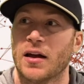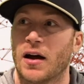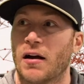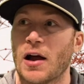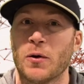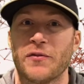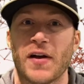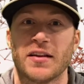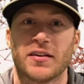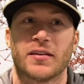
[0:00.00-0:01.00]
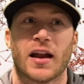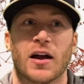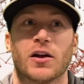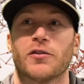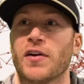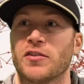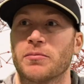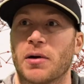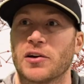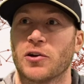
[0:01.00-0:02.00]
All right, who are we facing today? Oh, you're facing
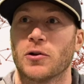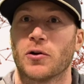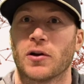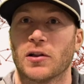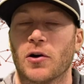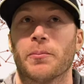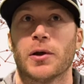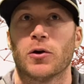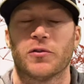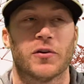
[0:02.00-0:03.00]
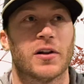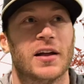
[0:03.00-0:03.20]
Bartolo Colon. Beautiful.